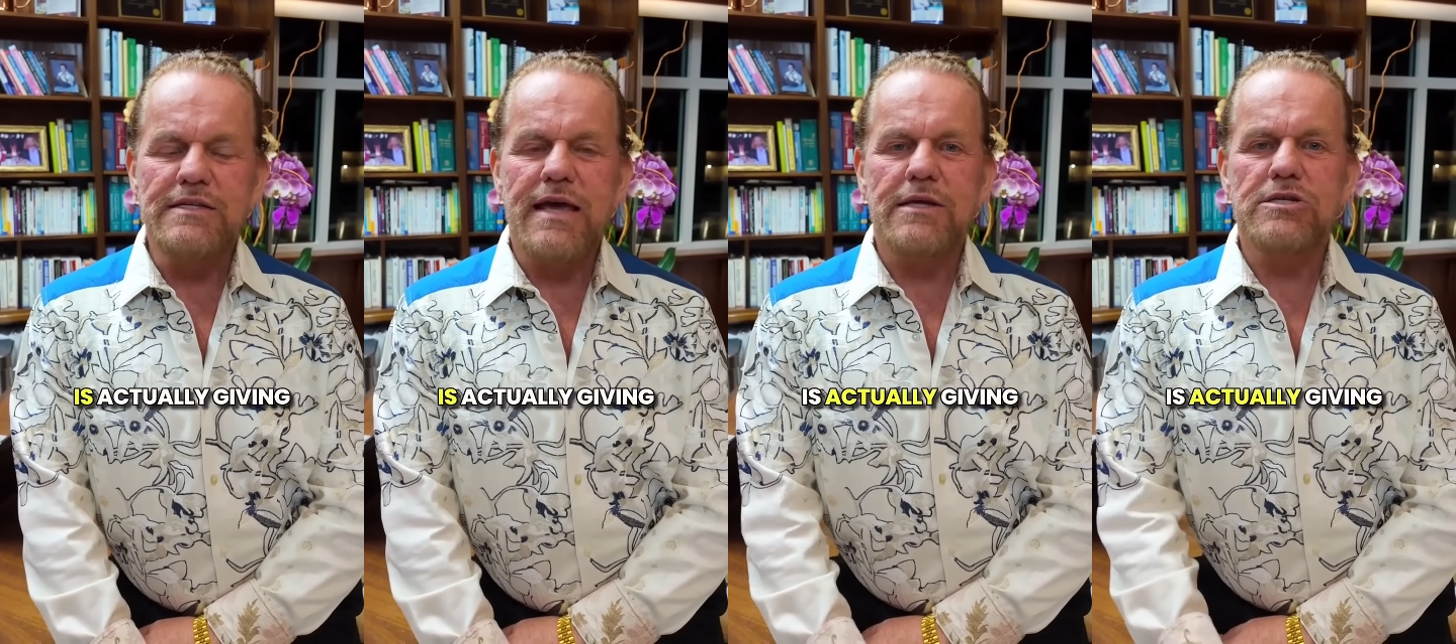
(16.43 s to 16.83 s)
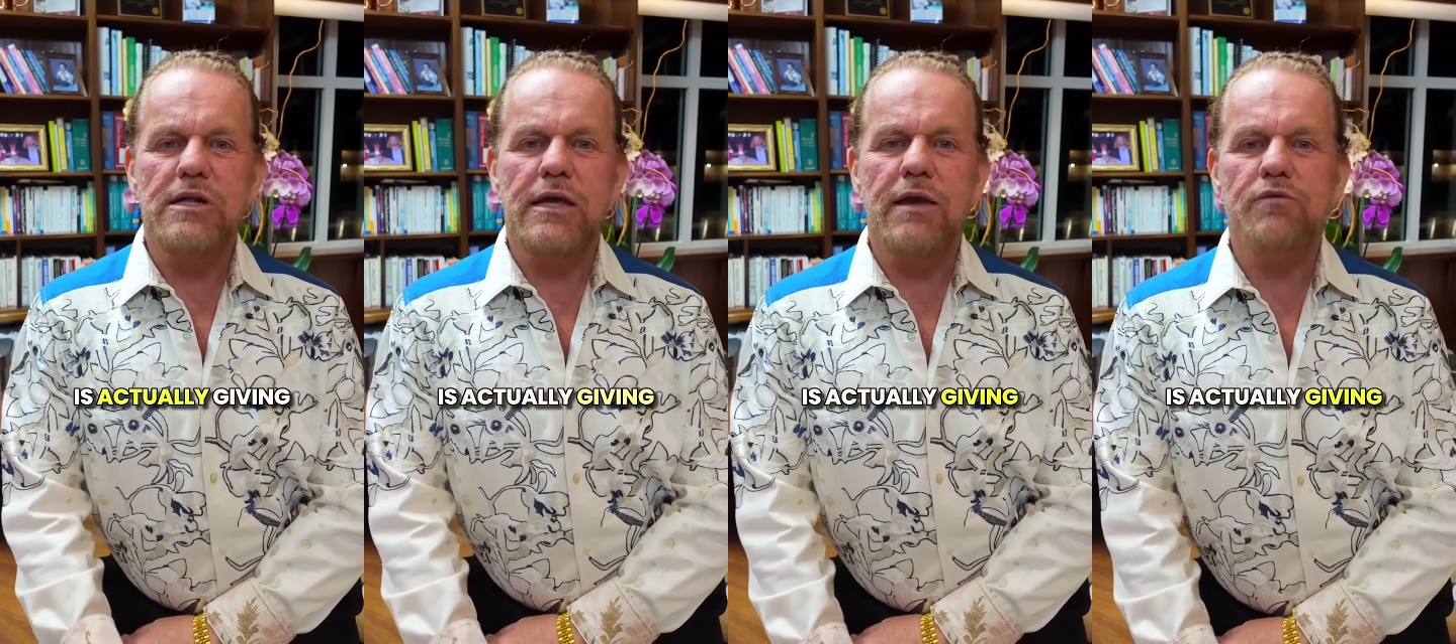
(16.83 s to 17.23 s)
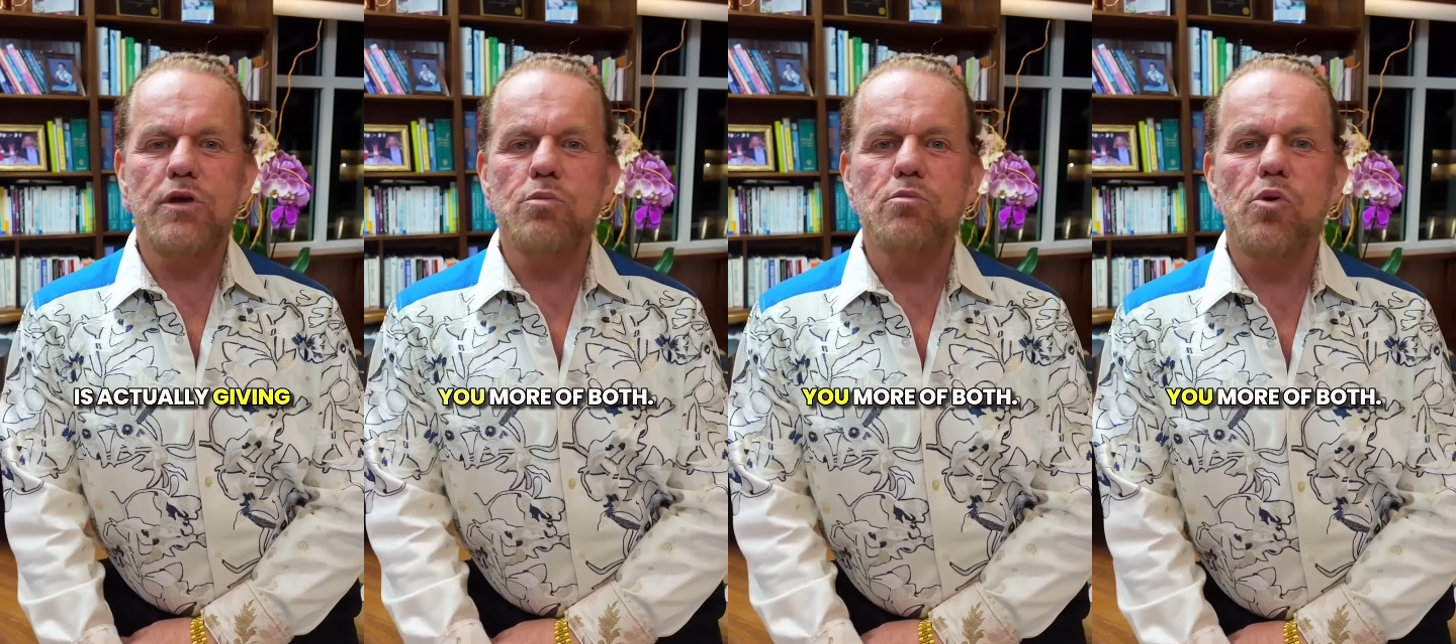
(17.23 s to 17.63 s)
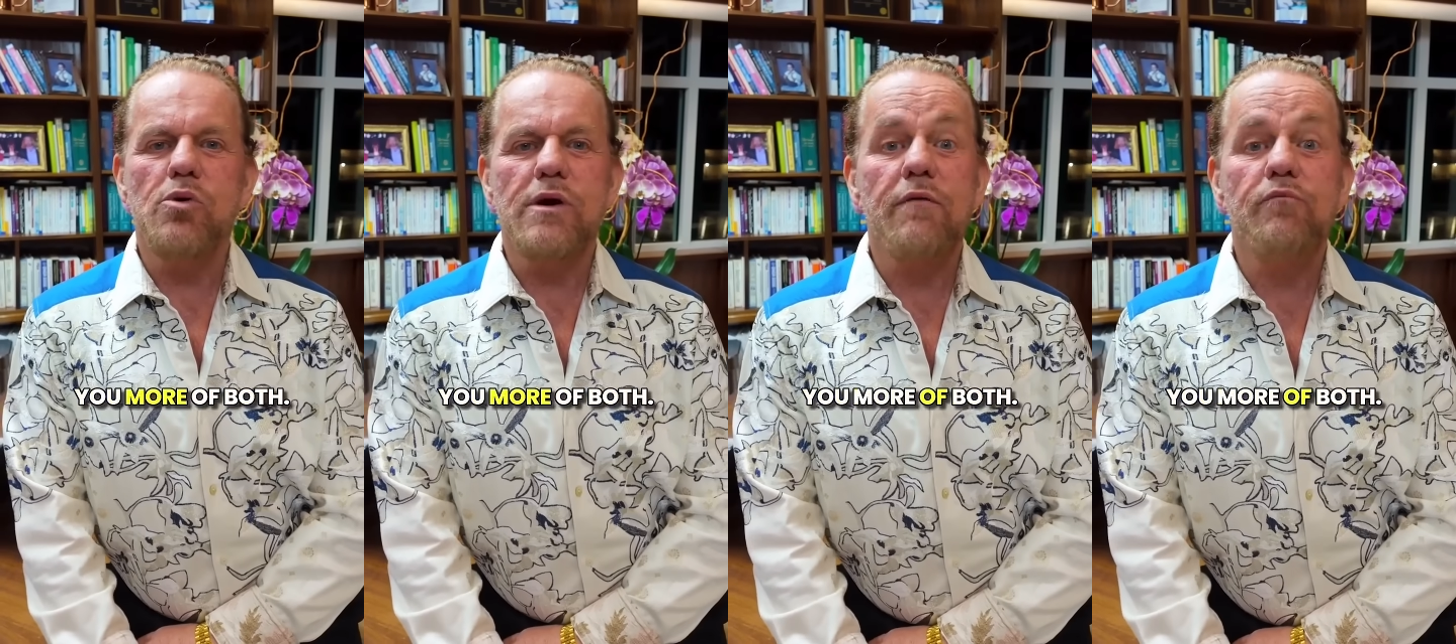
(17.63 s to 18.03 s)
is actually giving you
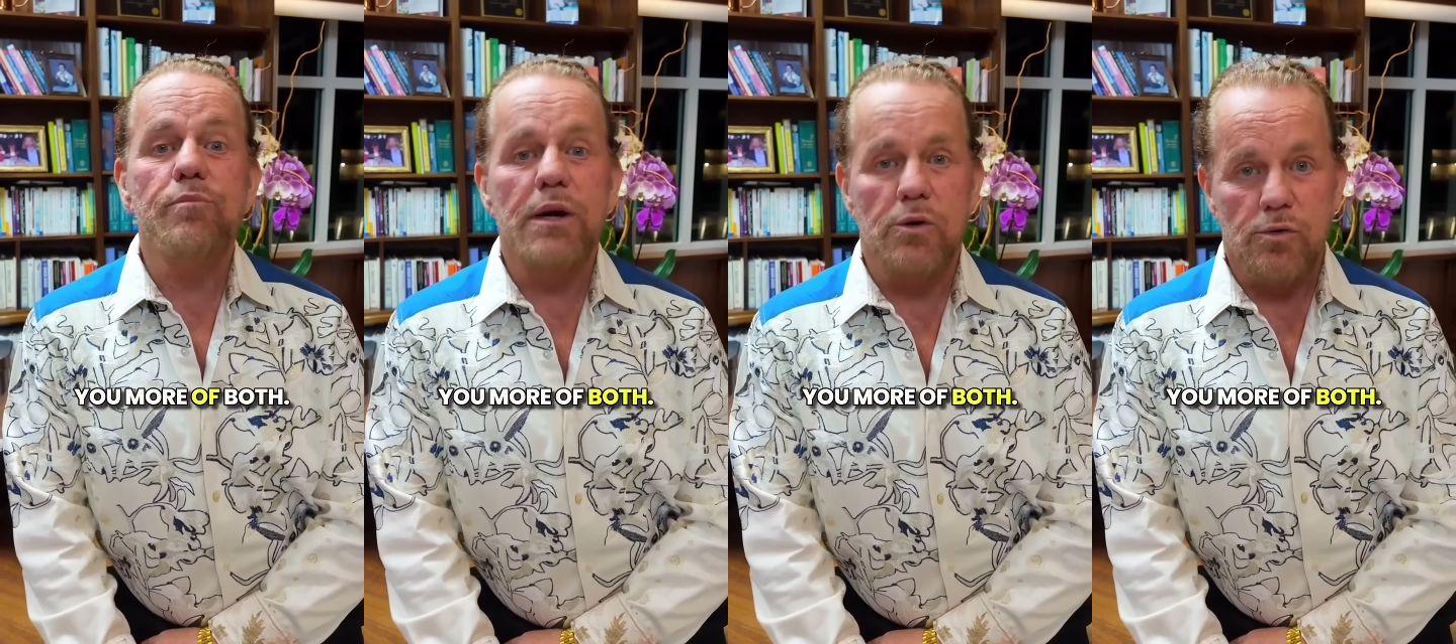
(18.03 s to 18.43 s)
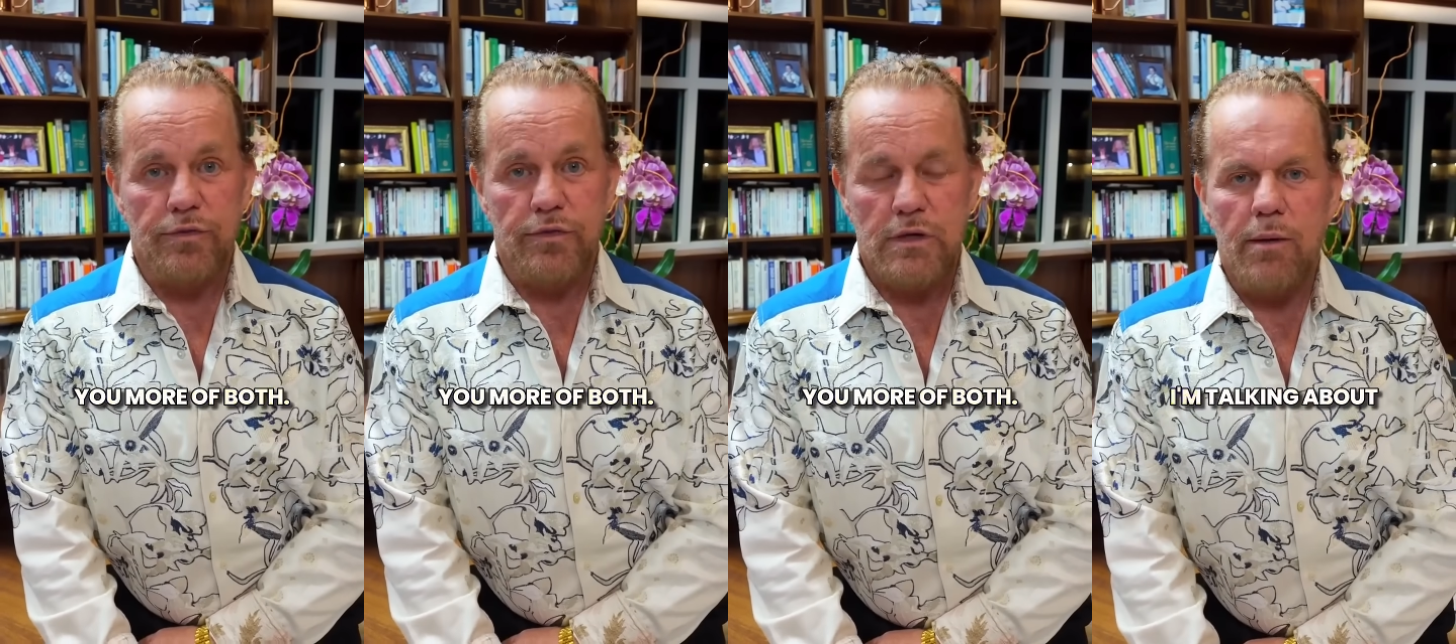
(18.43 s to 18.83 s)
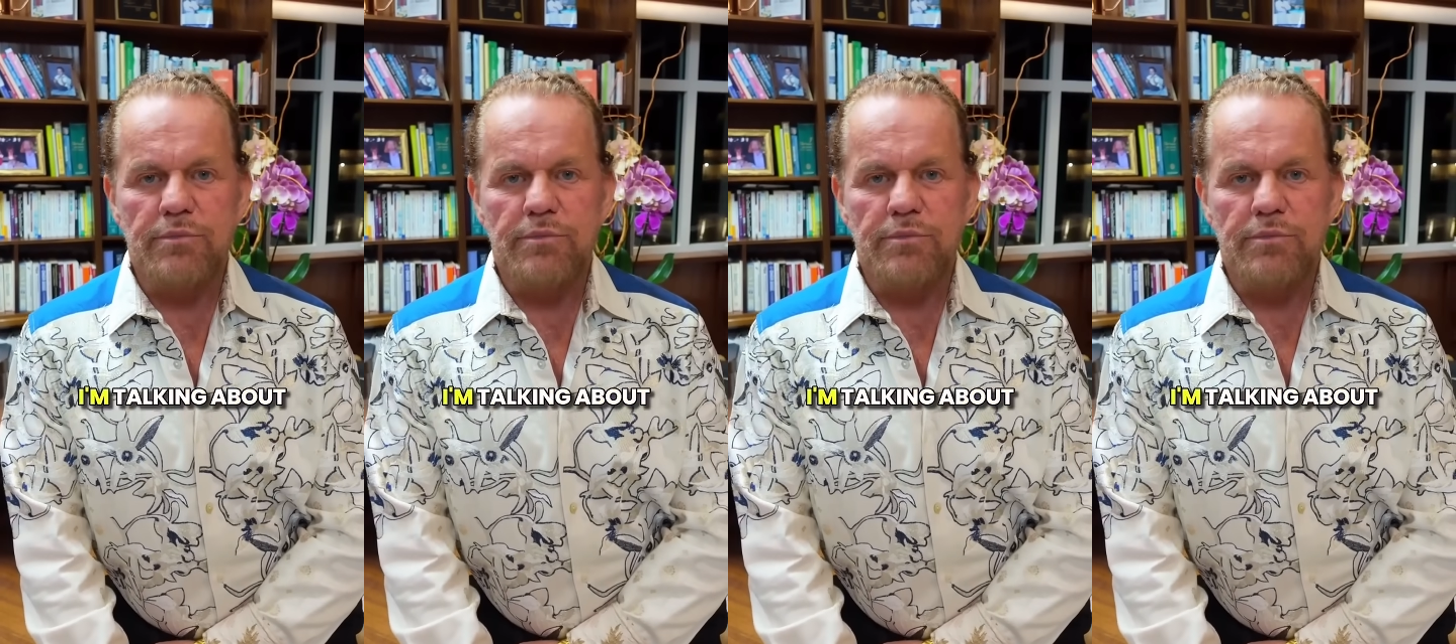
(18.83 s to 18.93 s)
more of both?